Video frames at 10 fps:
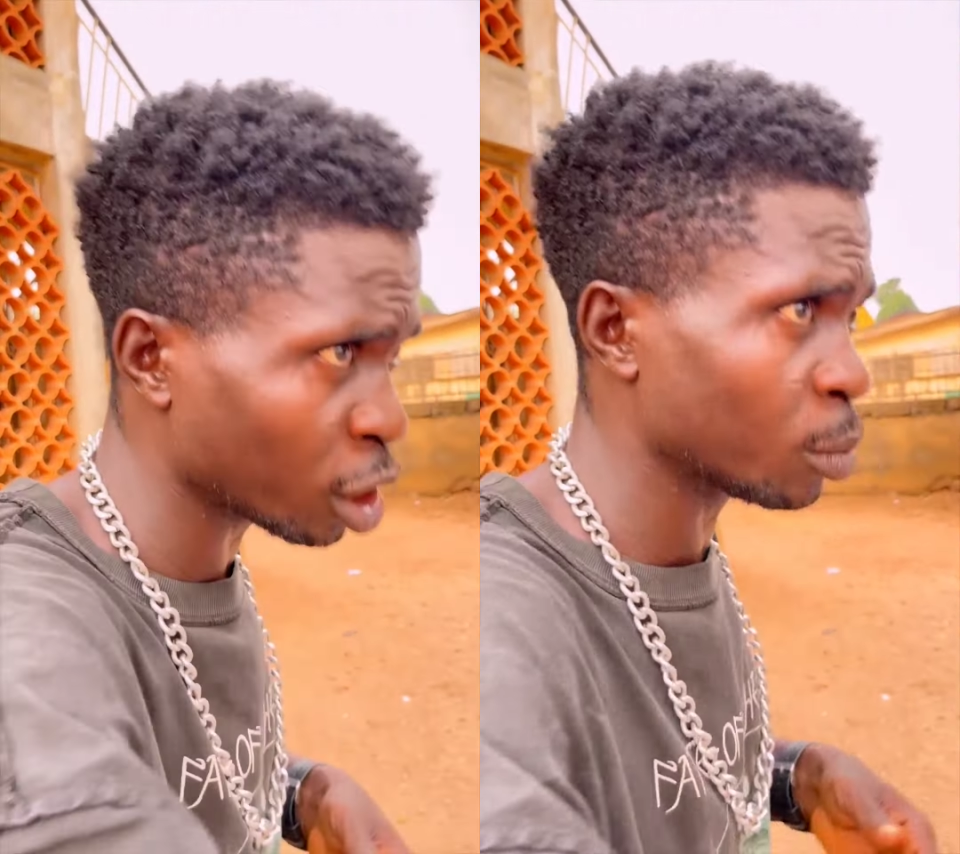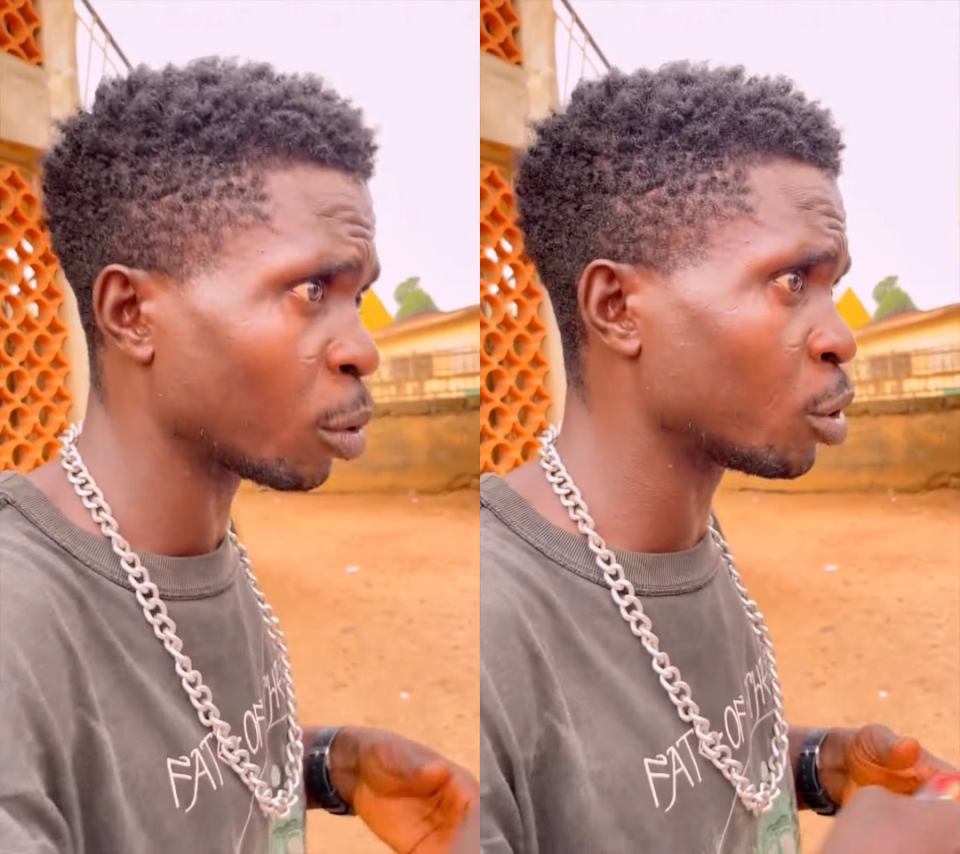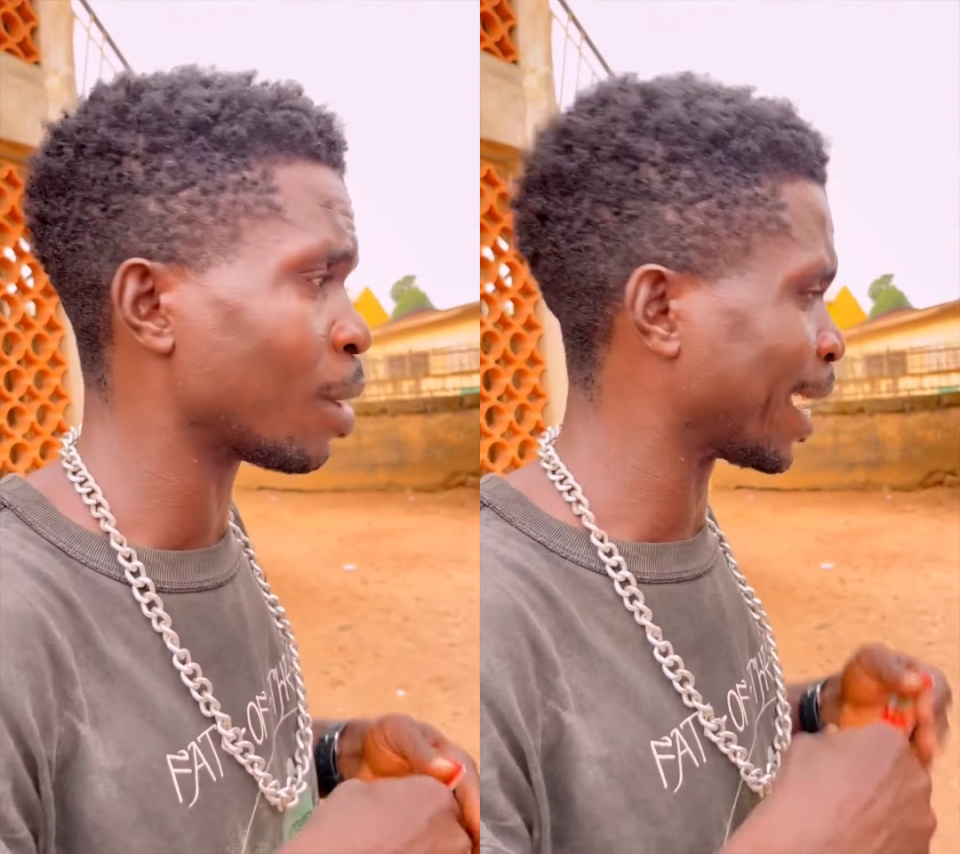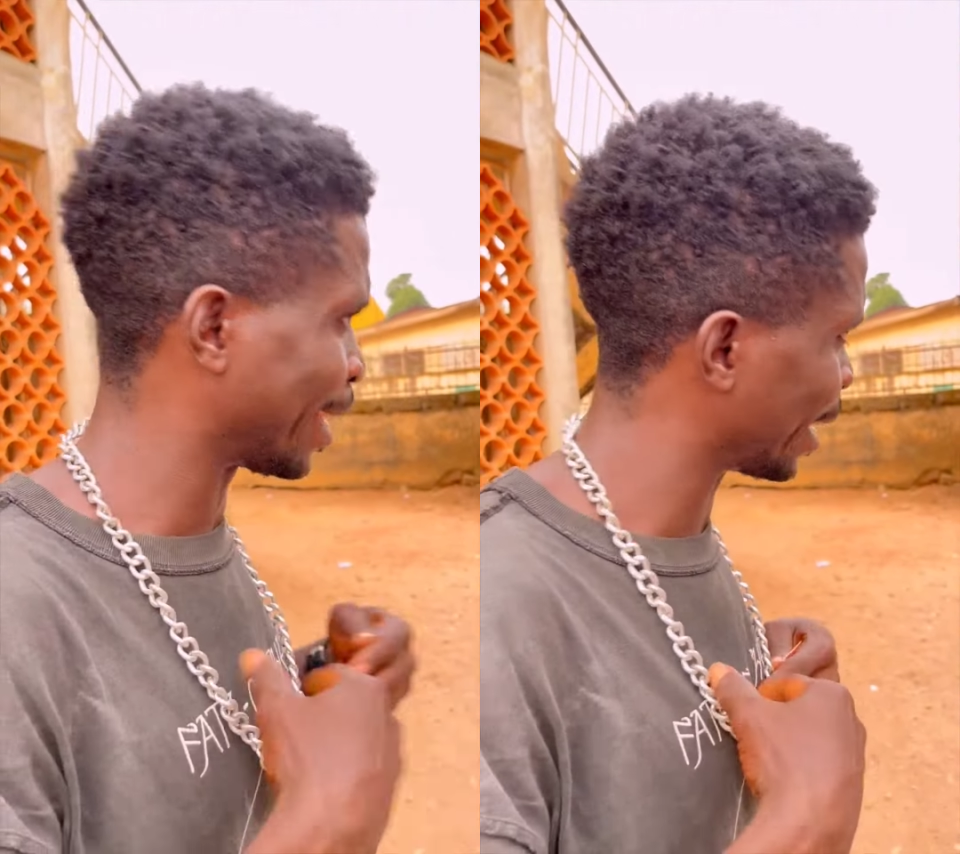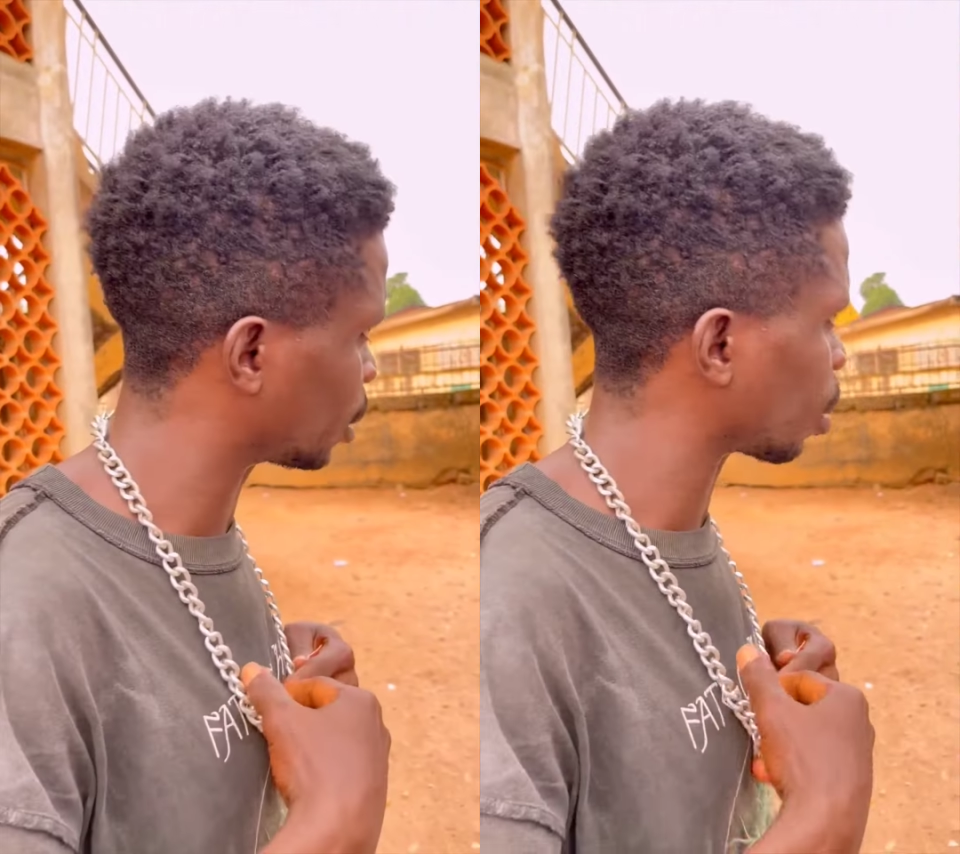the money I
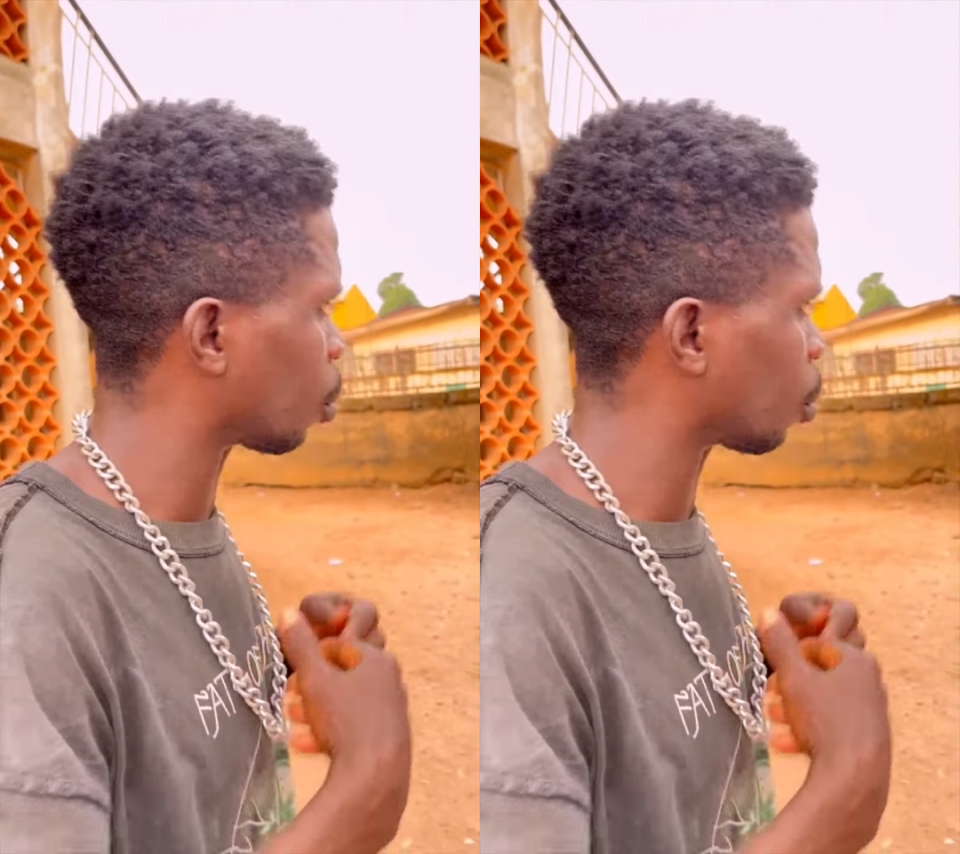get. So I